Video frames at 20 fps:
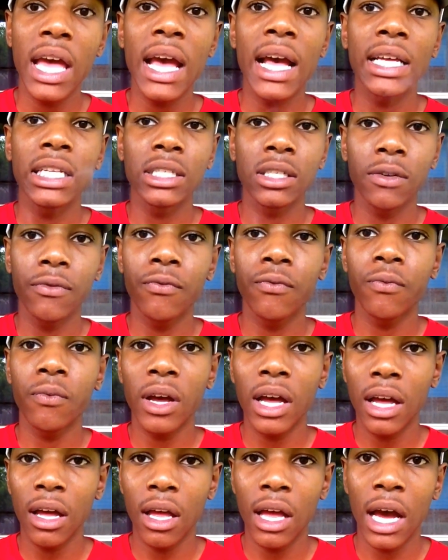as if
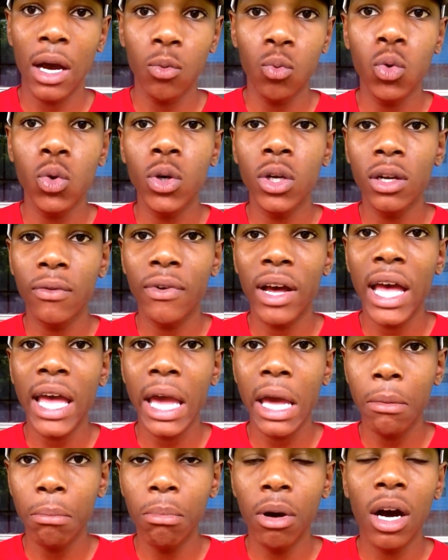I would if I
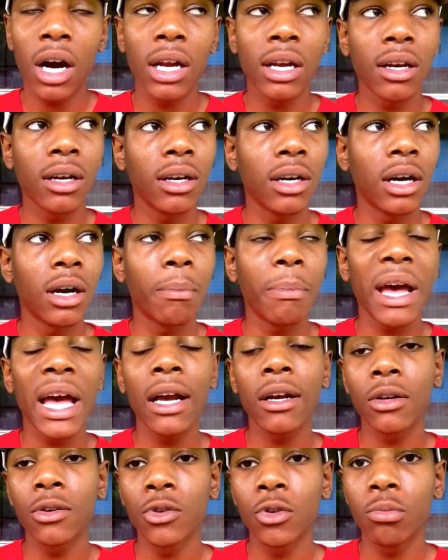had bought a
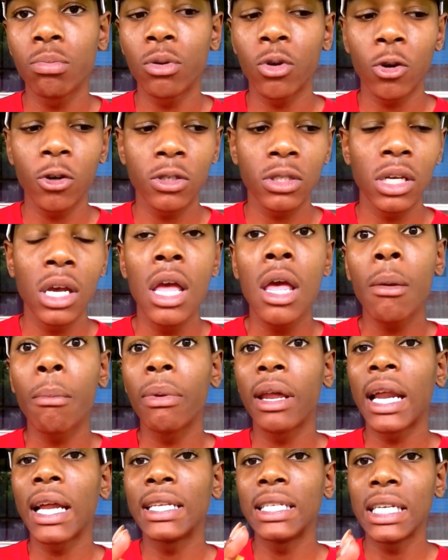pack of Newports.
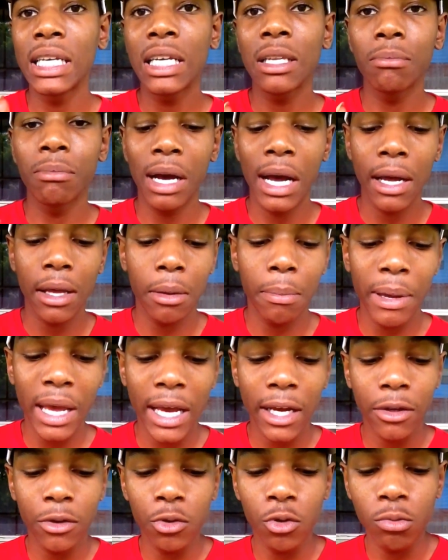But I did buy a
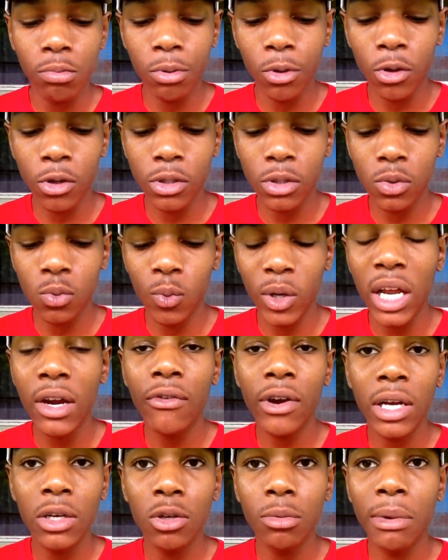pack of Newports.
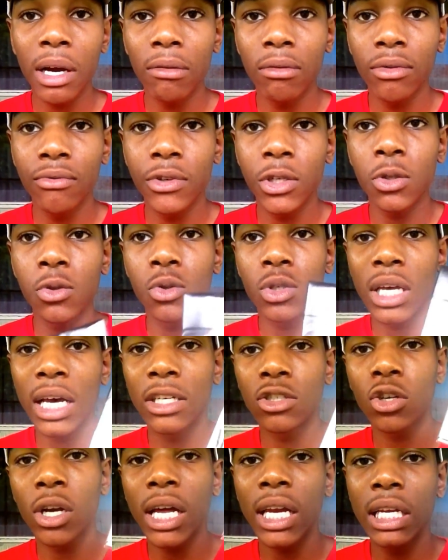Whenever I do my reviews,
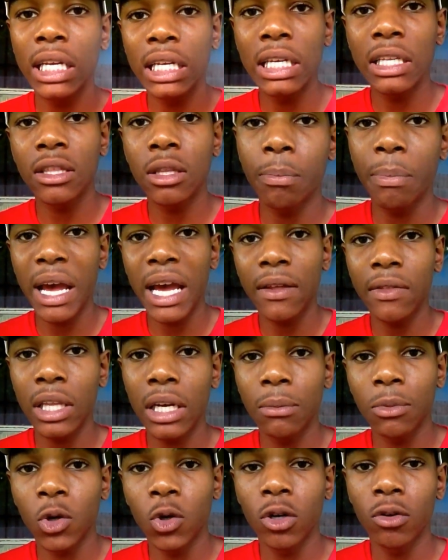I try to get the pack
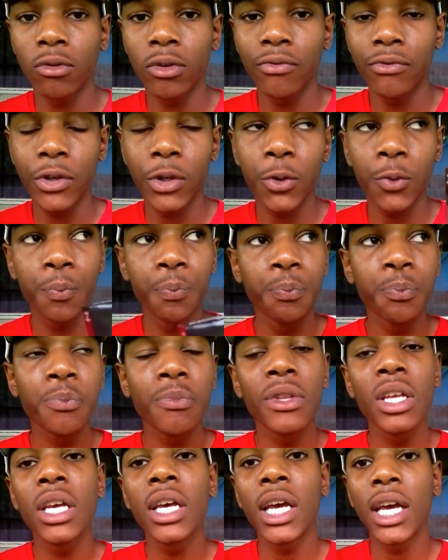that I'm going to review
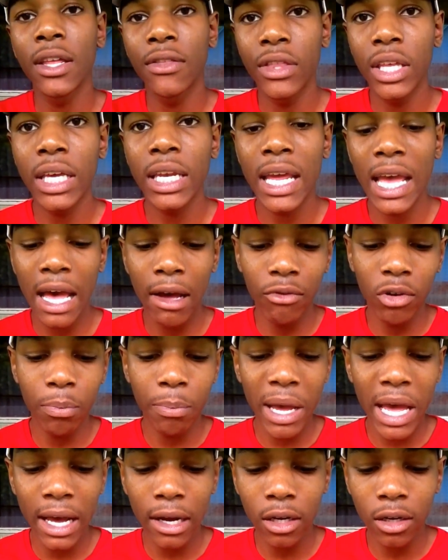and then have a
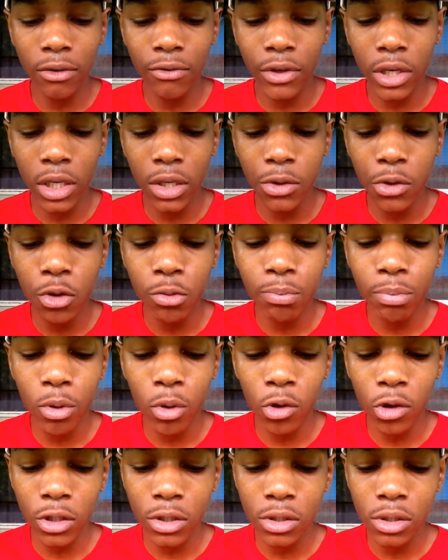pack of
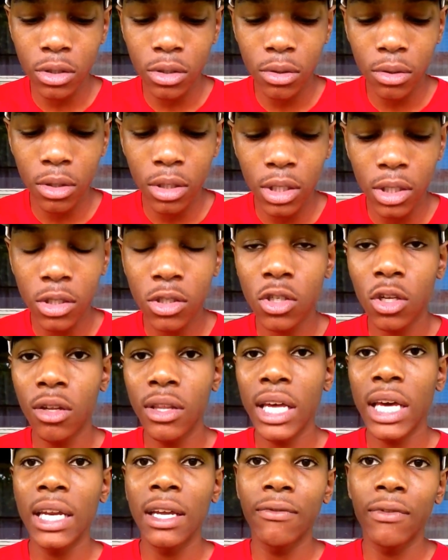Newports, so
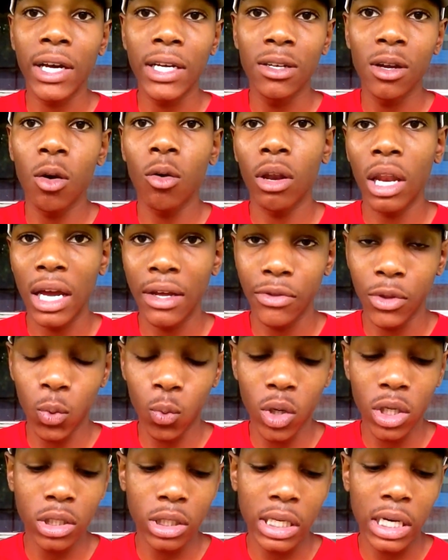that if I don't like the
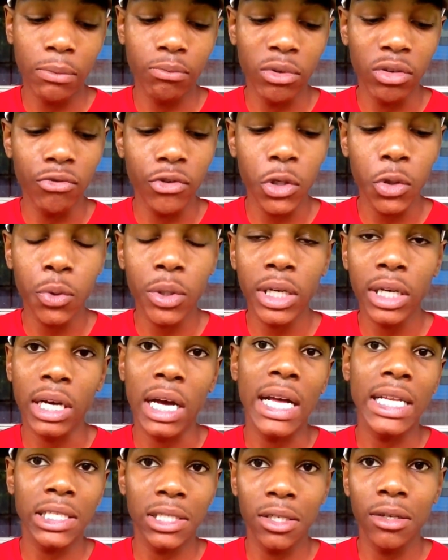ones that I'm reviewing,
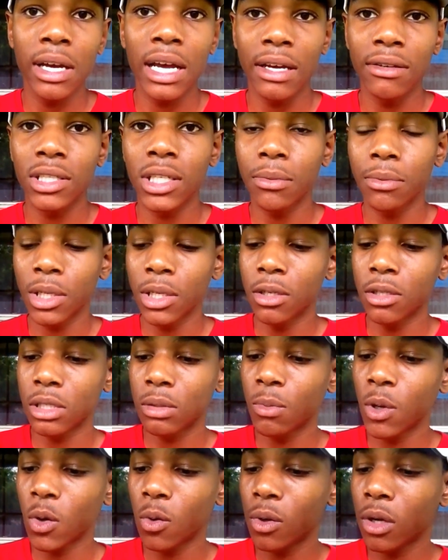I still have something to
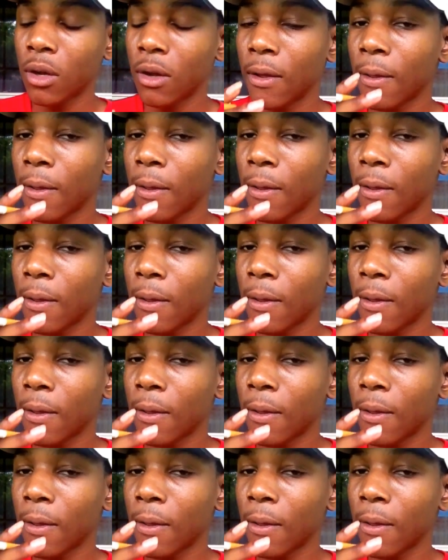smoke.